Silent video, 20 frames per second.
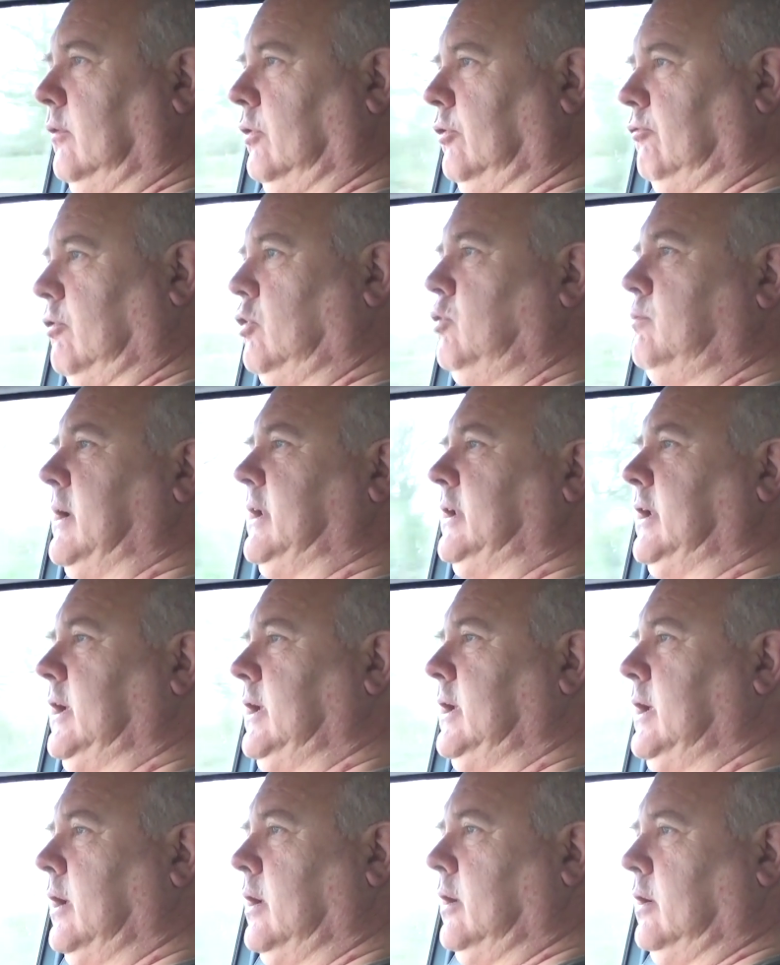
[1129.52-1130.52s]
through MIDI
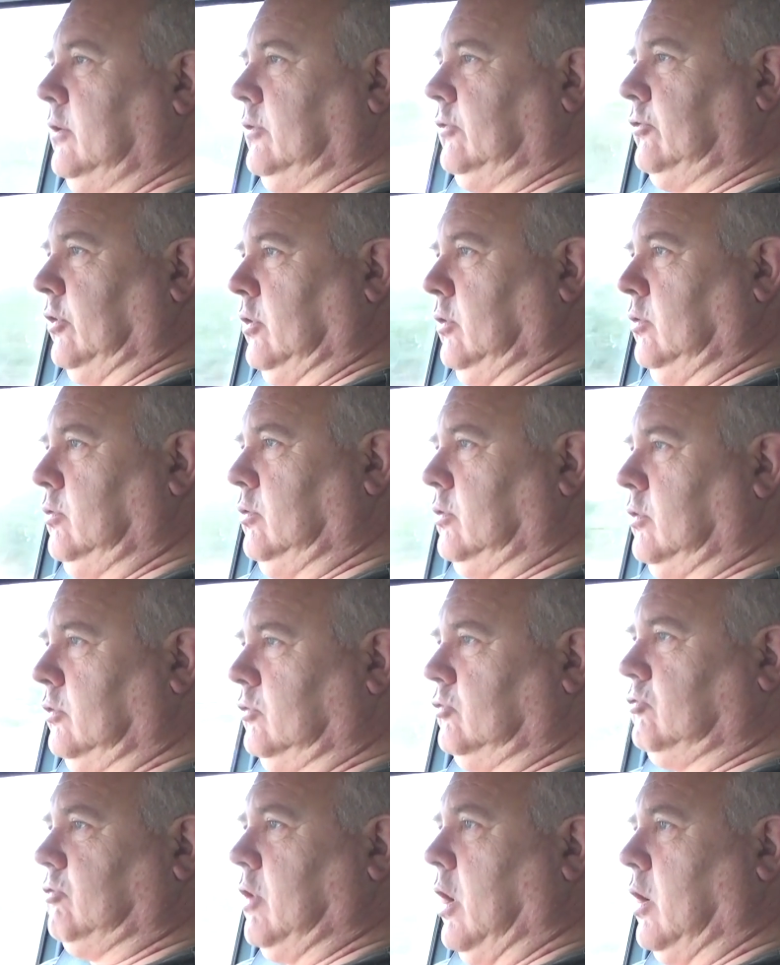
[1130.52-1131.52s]
to
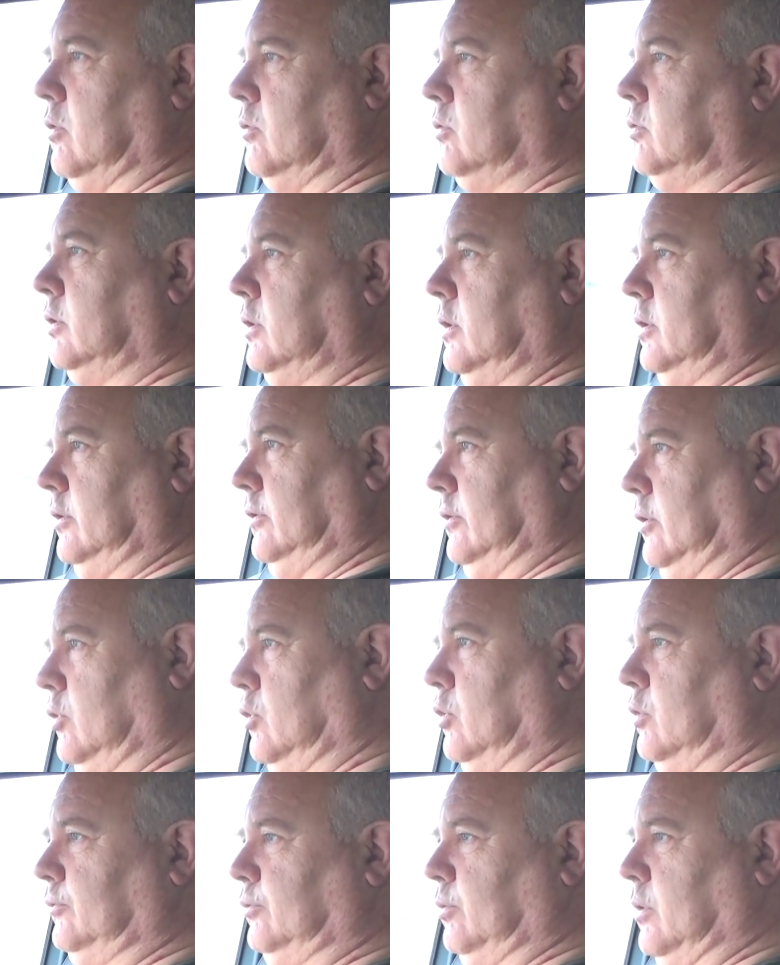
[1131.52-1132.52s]
control the
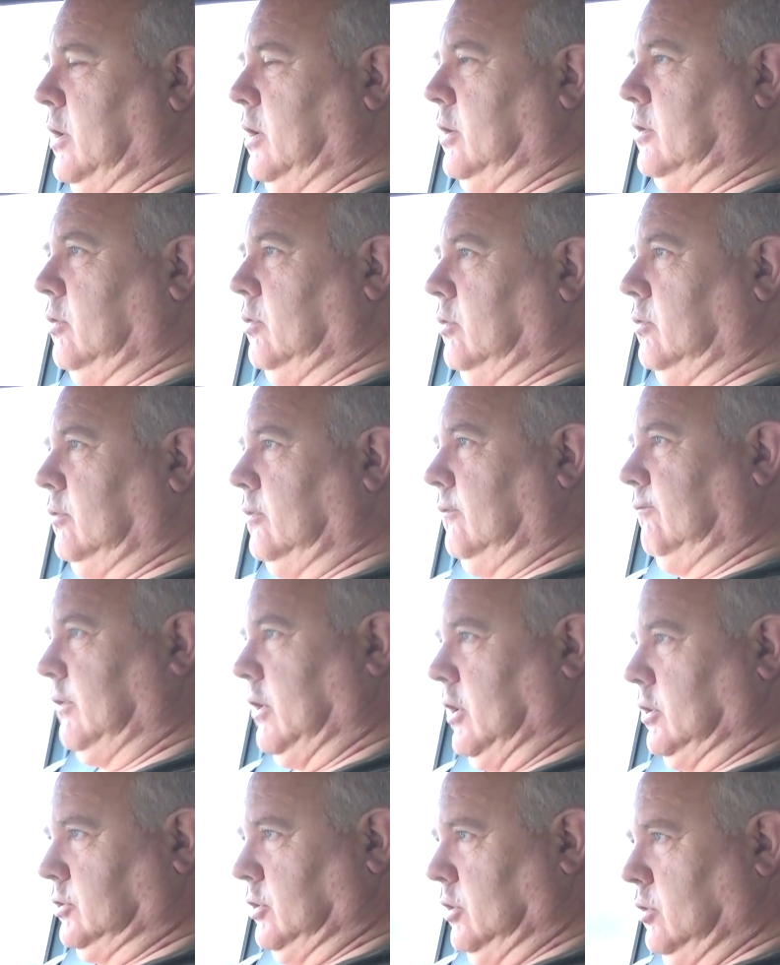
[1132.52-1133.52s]
Hauptwerk
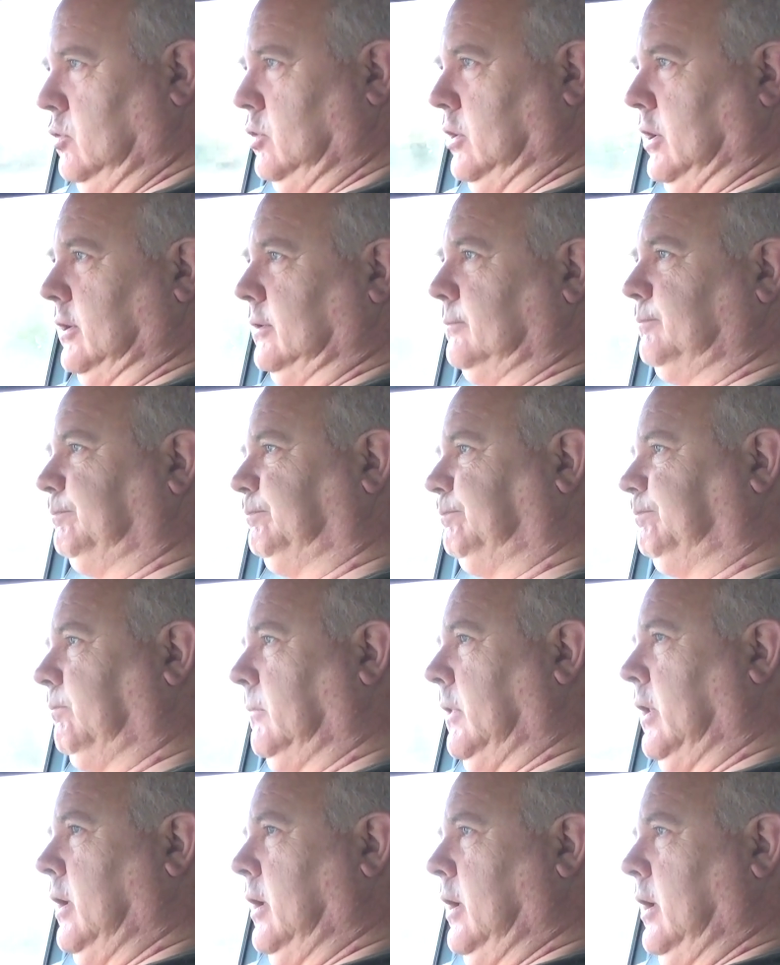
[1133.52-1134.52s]
virtual organ.
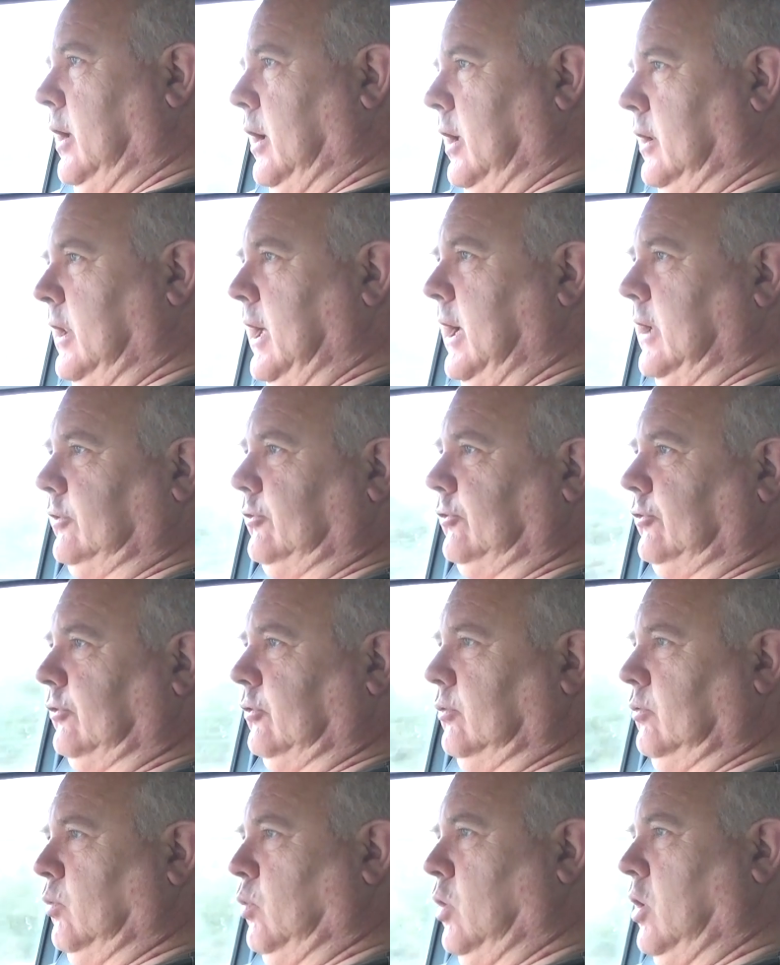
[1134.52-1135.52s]
And that's
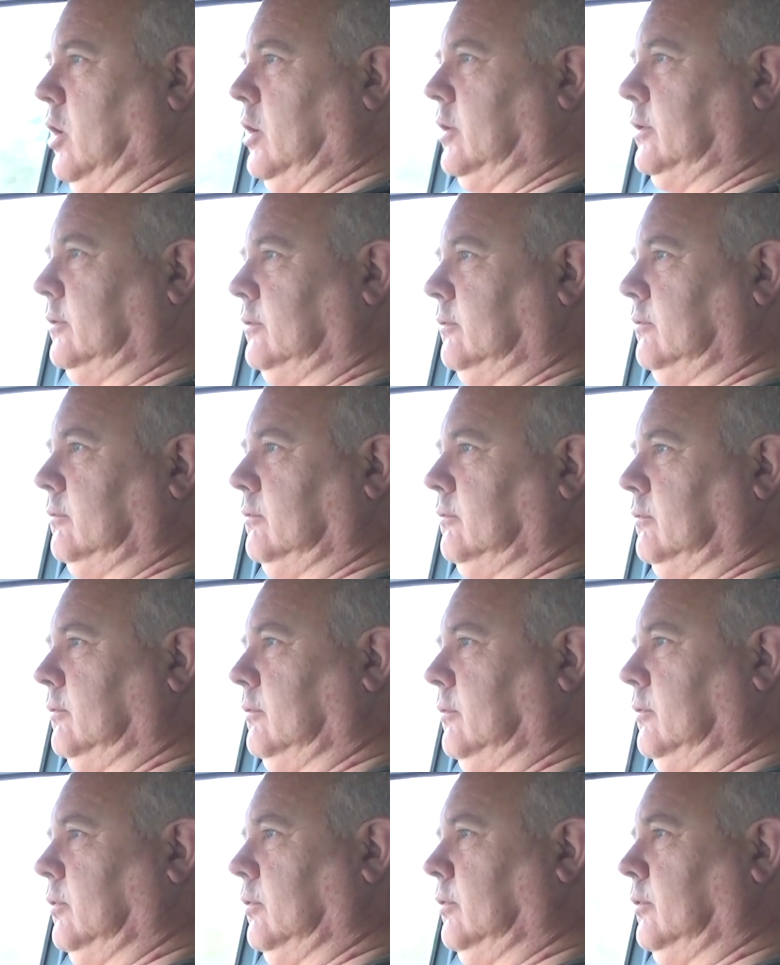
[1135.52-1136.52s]
what
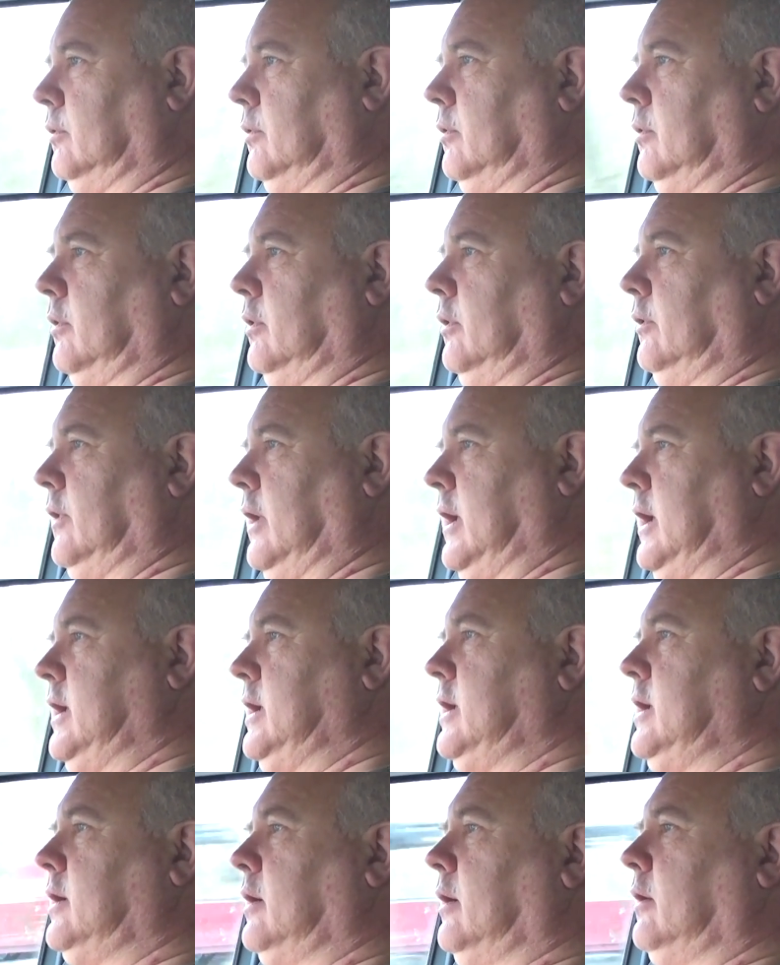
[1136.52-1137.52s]

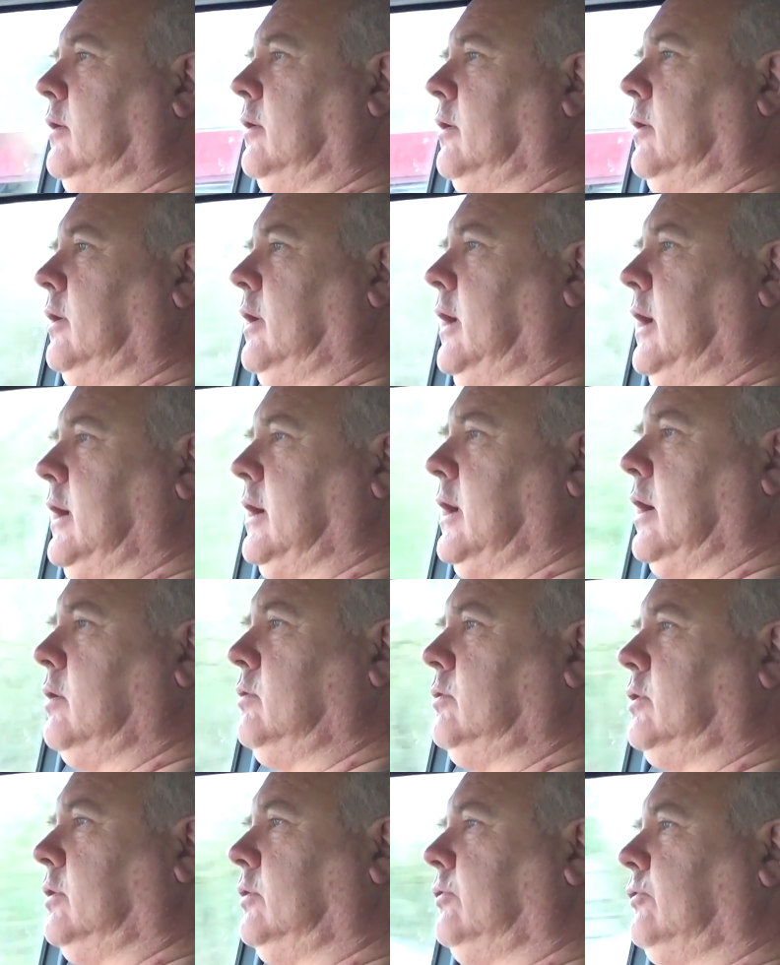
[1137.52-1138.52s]
the
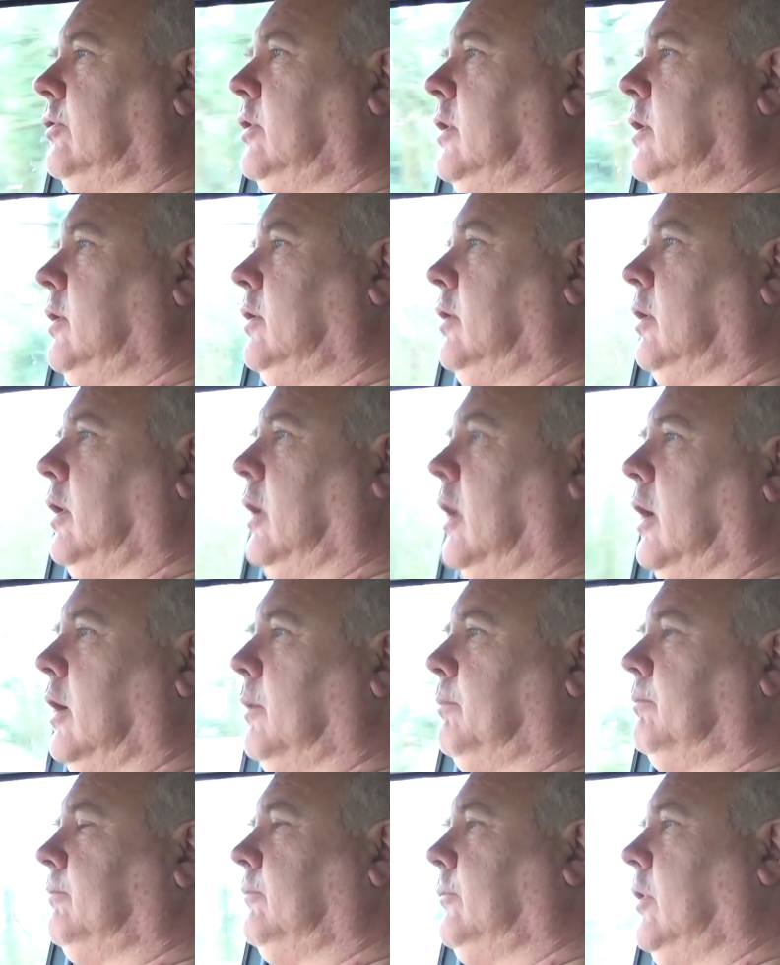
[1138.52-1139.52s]
encoders
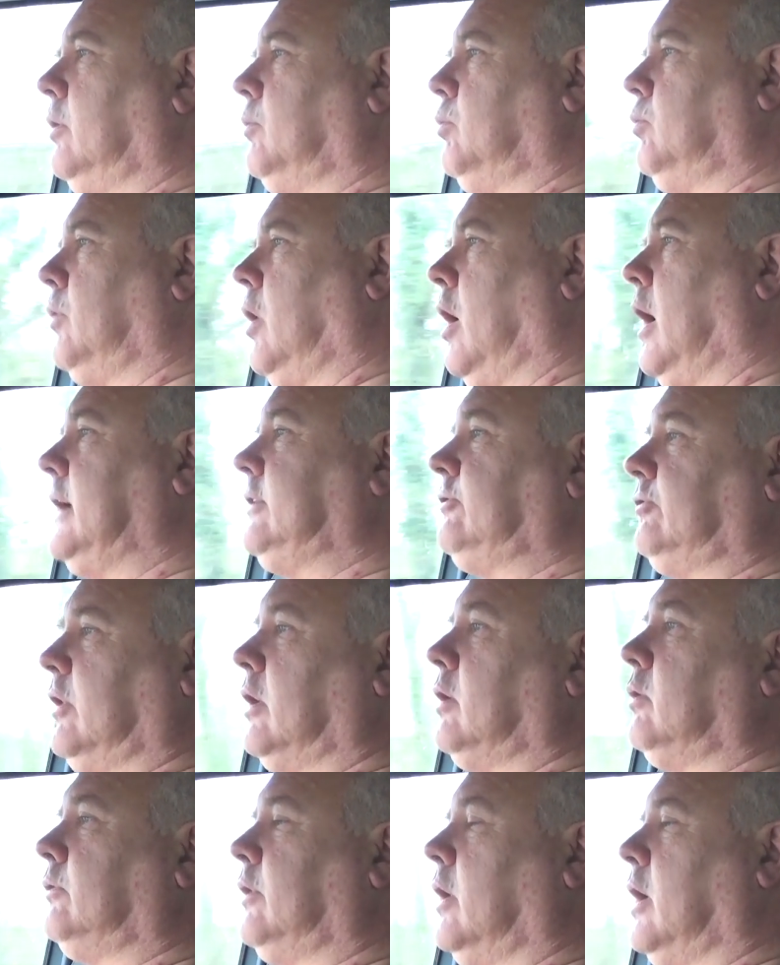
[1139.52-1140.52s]
that I
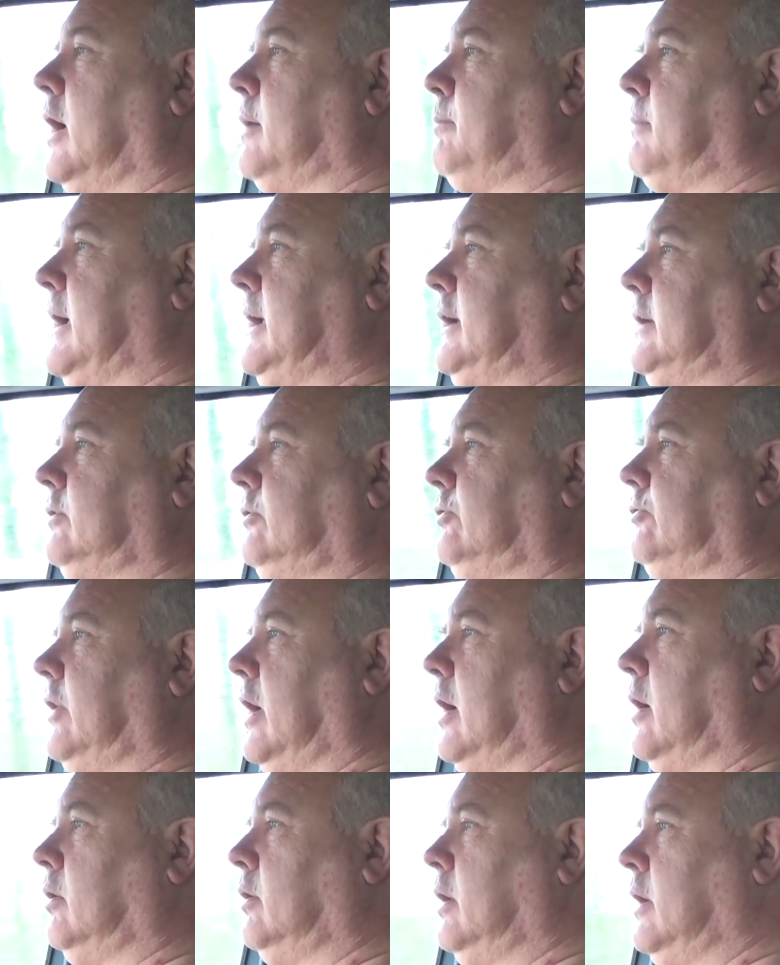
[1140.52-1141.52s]
sell, that I make and
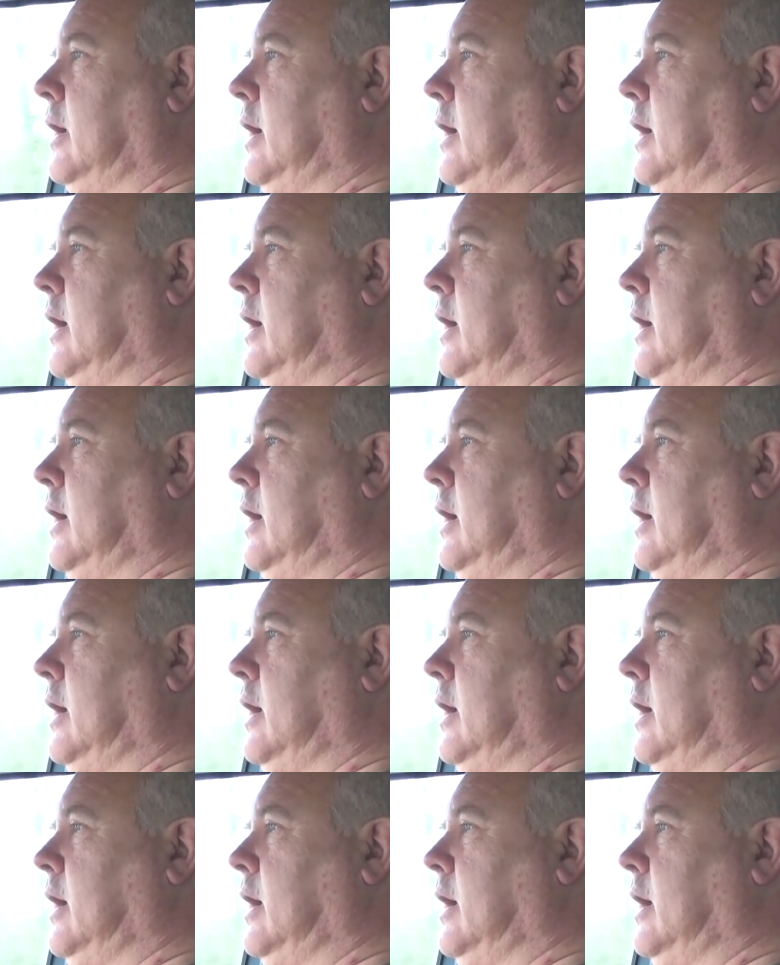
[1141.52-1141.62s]
sell